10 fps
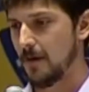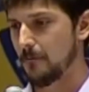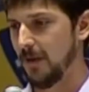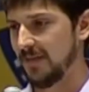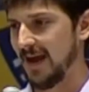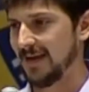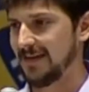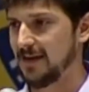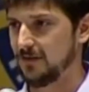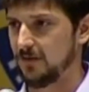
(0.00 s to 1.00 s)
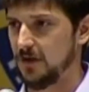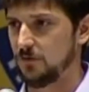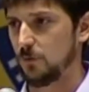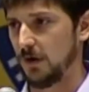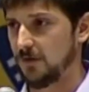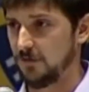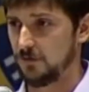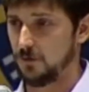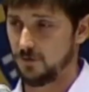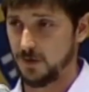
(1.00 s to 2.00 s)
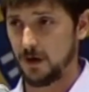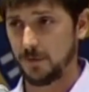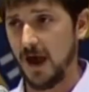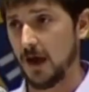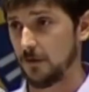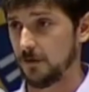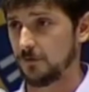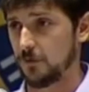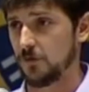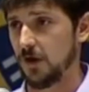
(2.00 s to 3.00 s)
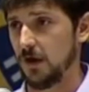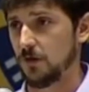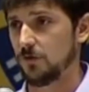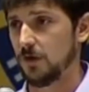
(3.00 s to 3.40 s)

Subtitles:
But the idea is that these 25 students become catalysts for change.